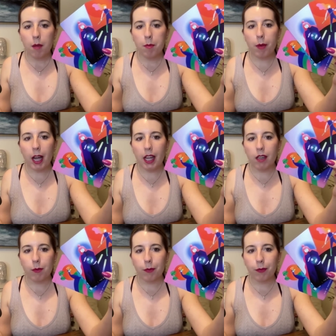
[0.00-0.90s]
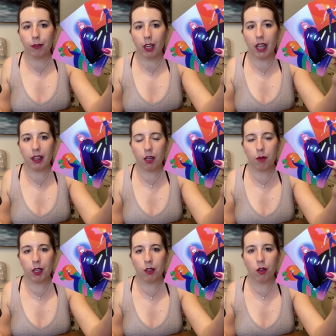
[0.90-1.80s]
But I think
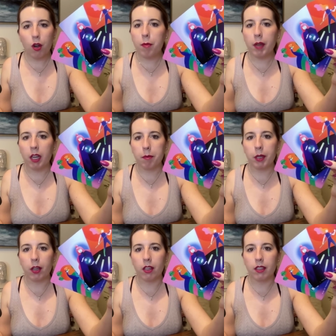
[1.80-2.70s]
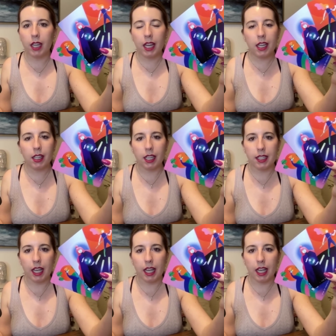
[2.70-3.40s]
what you're hoping beyond anything is